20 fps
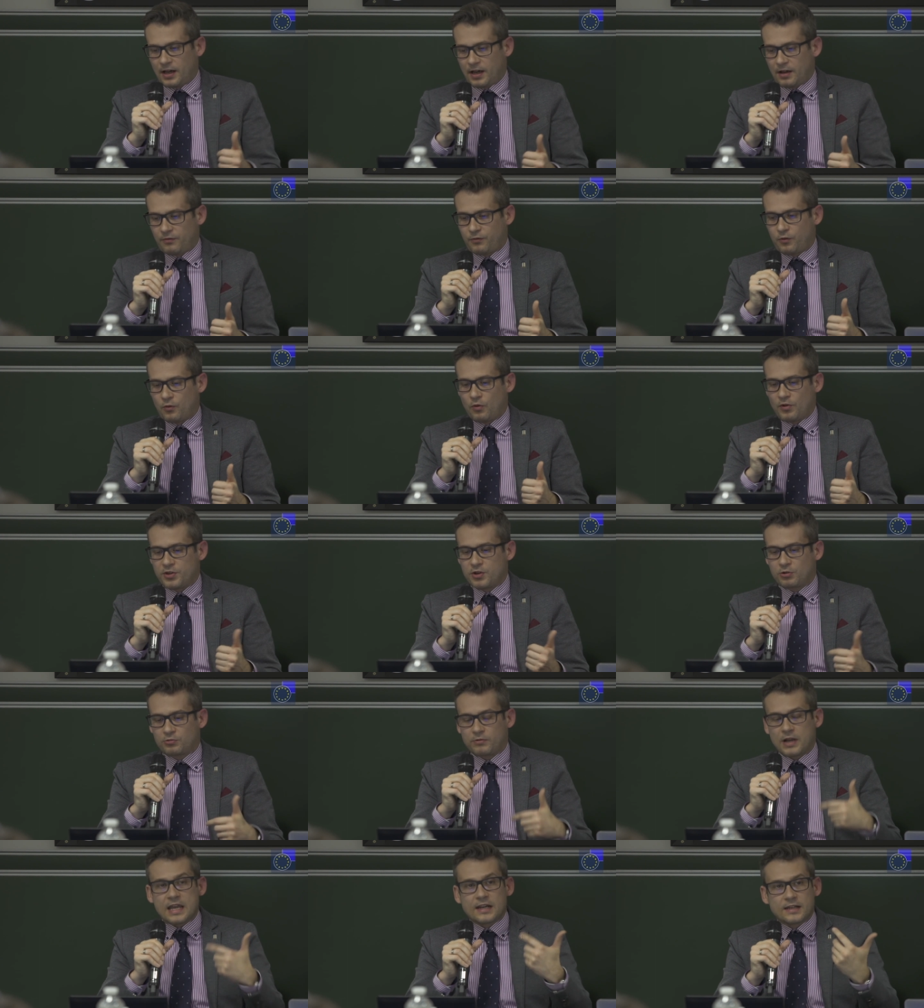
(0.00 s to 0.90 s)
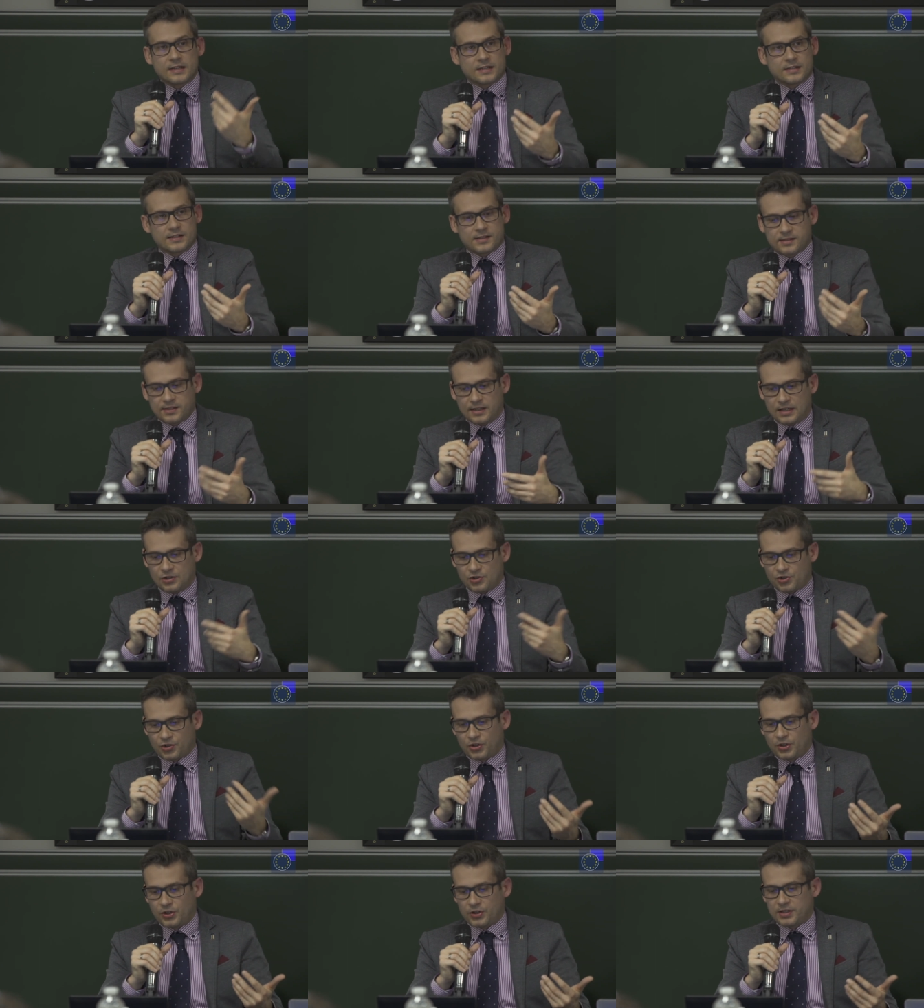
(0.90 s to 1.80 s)
for Ukrainians
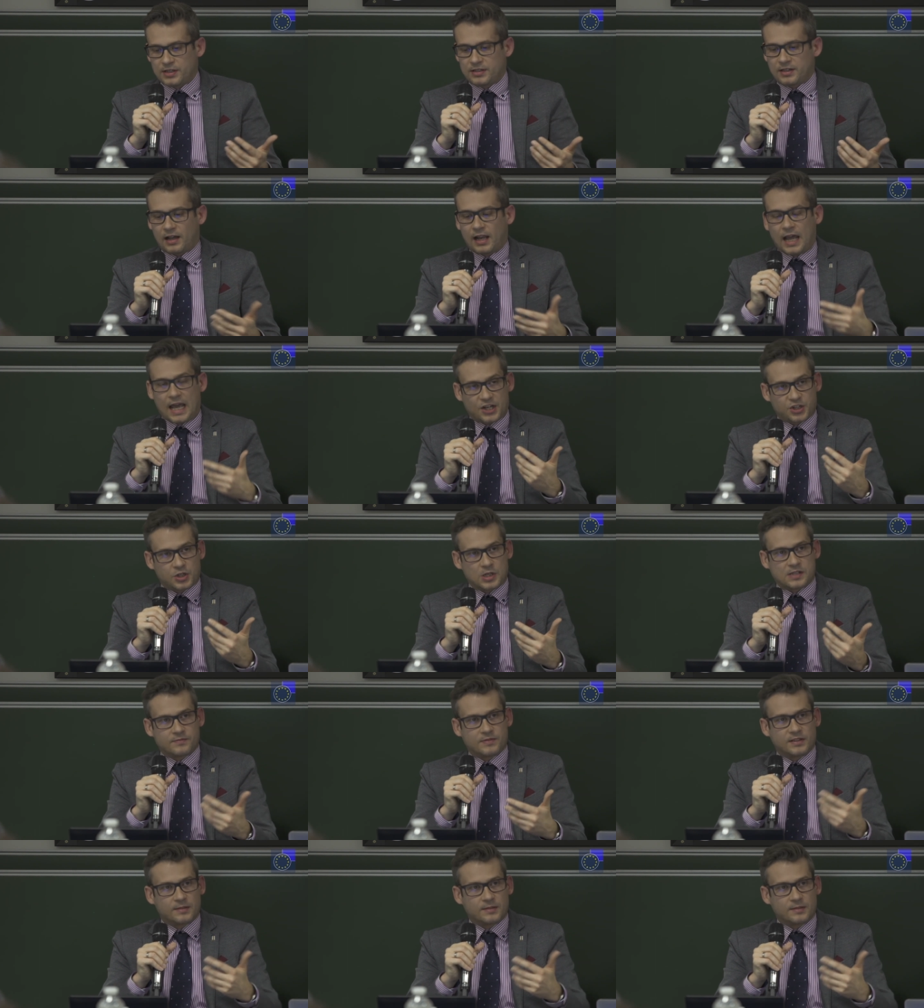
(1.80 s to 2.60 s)
injured in clashes